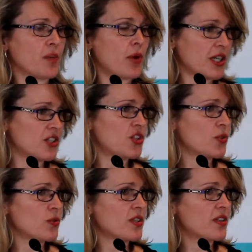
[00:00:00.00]
practice
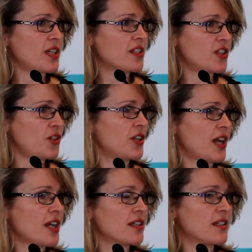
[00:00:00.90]
tools and things that you can
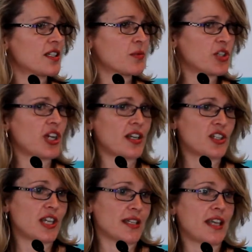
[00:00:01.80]
access, which
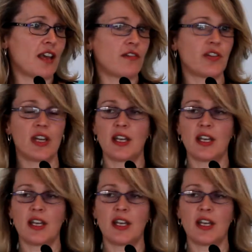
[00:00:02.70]
does have